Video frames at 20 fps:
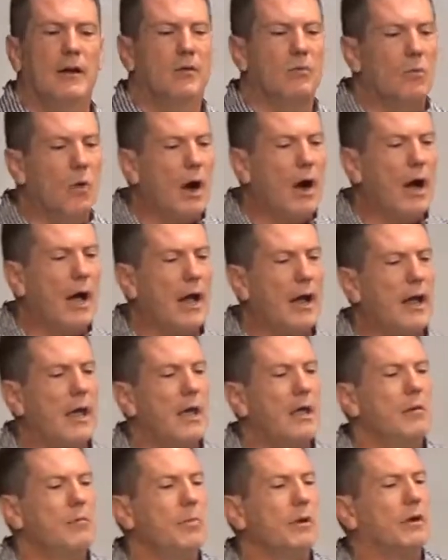Why?
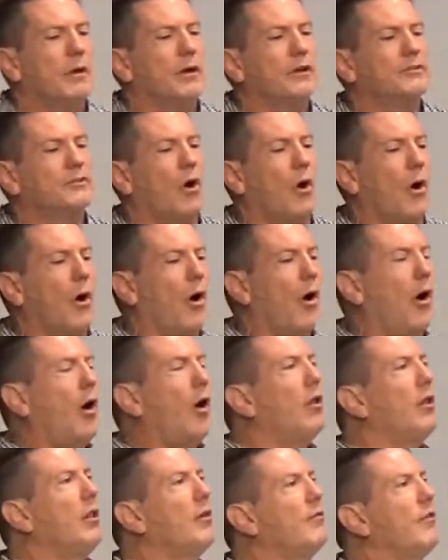Because
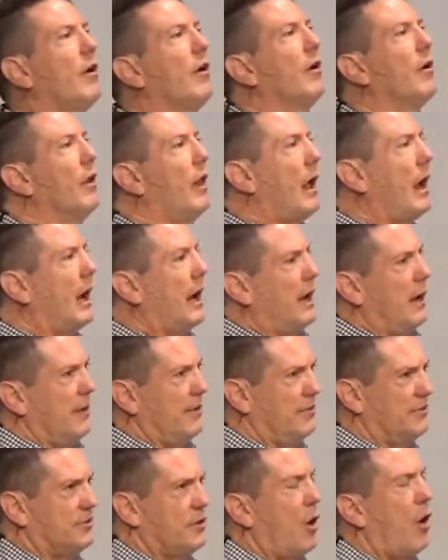all of our
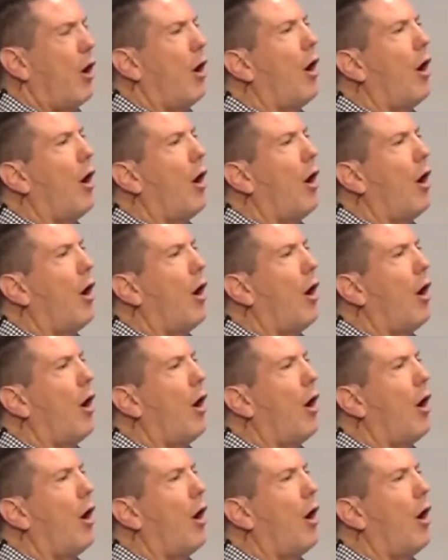lives,